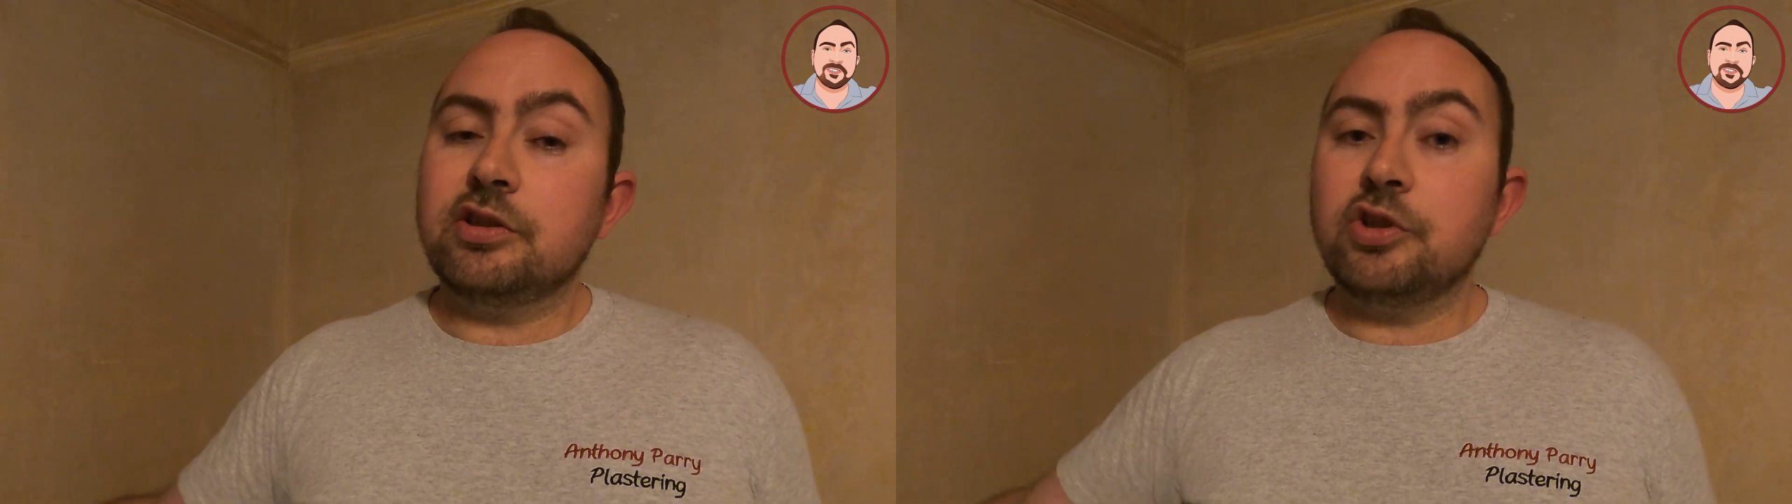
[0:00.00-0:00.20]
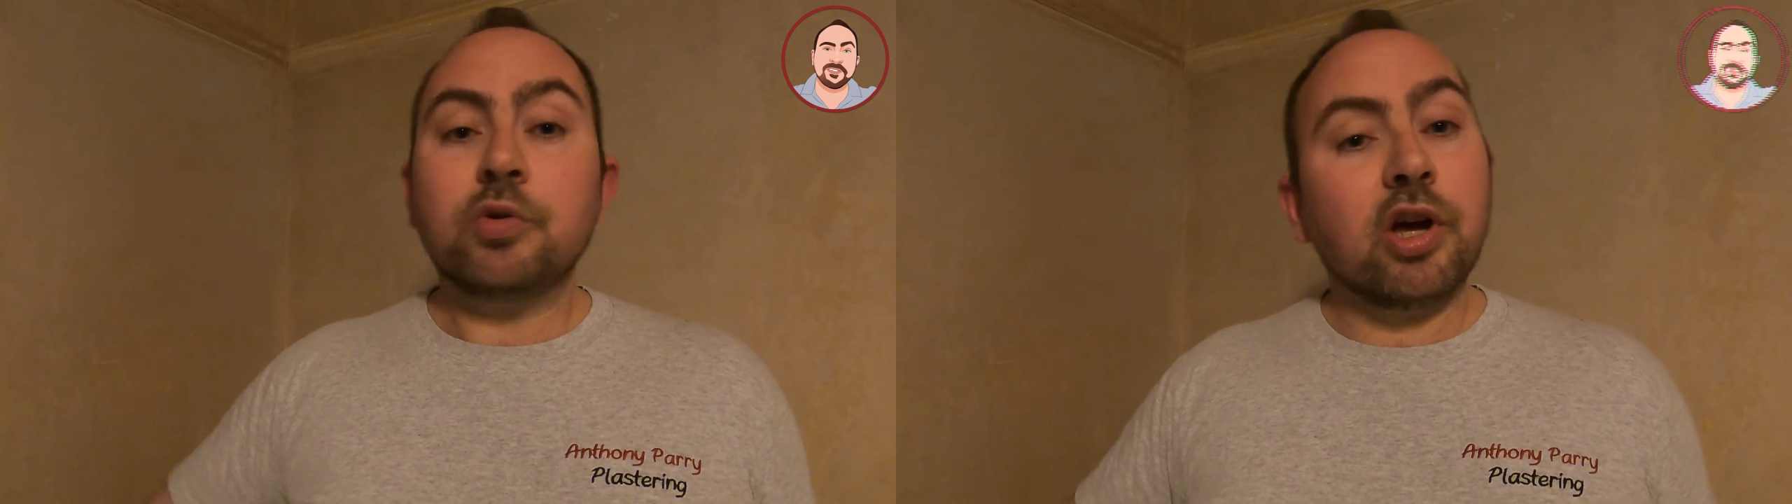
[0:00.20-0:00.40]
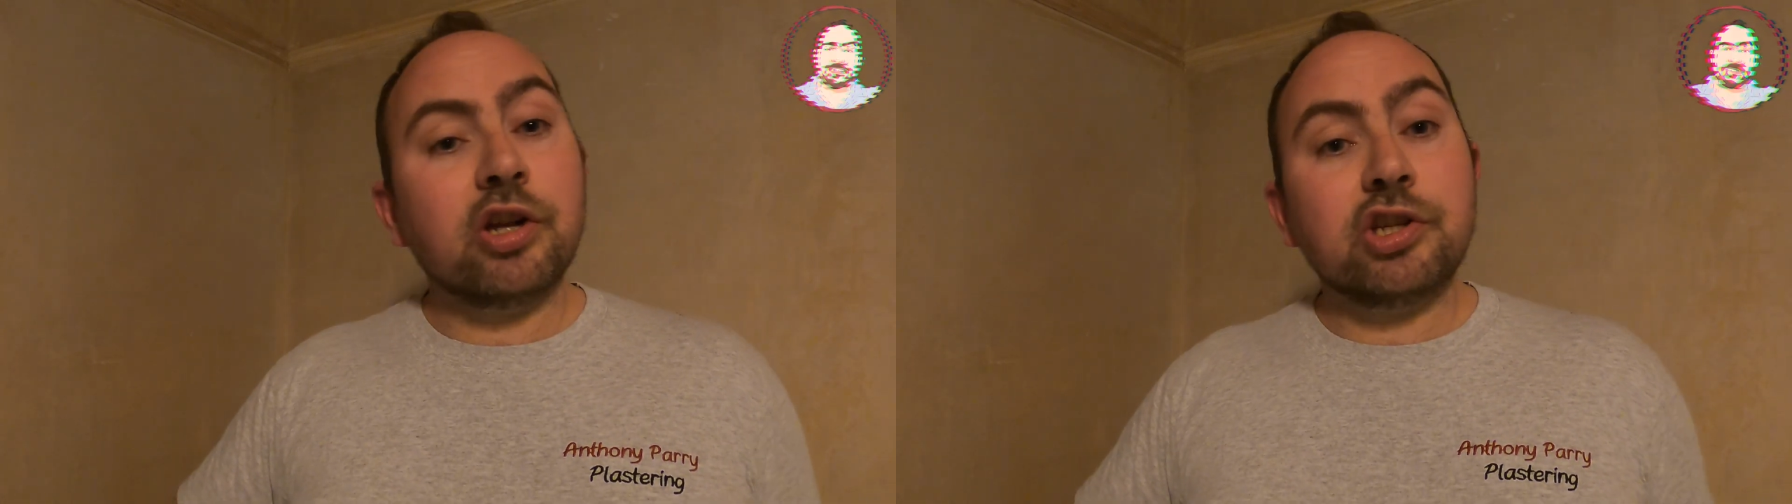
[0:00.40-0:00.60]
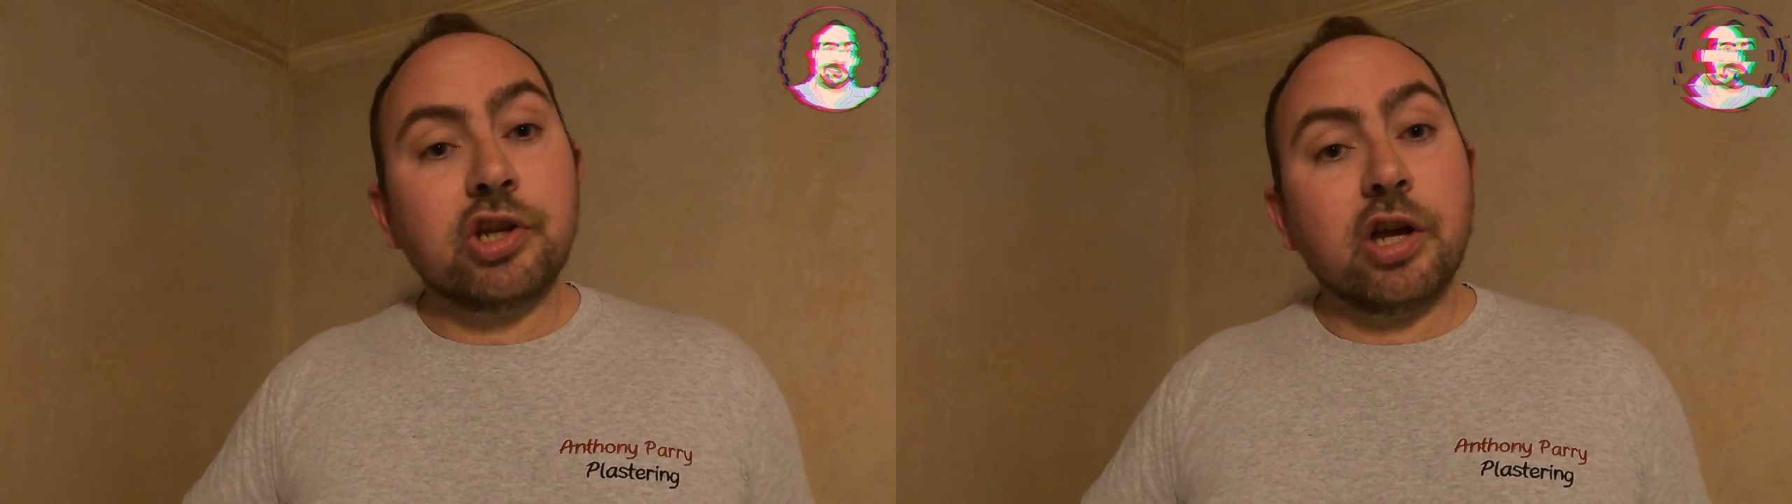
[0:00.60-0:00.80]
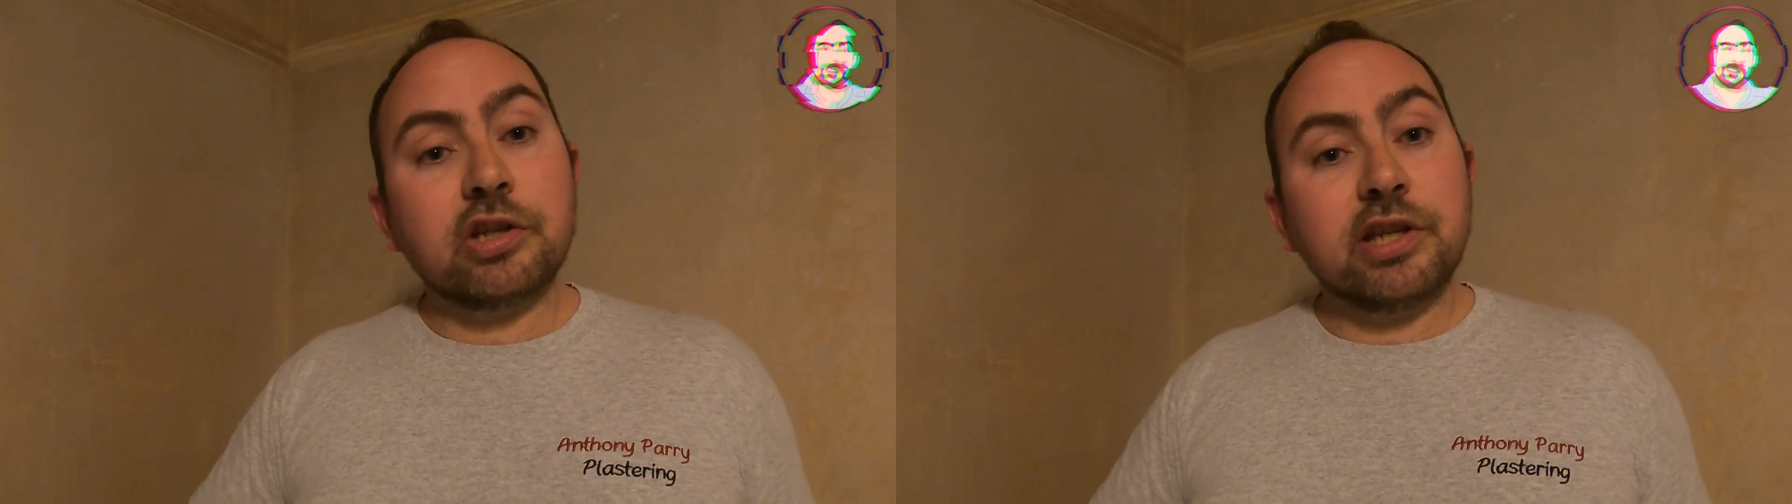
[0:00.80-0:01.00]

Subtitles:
you can't charge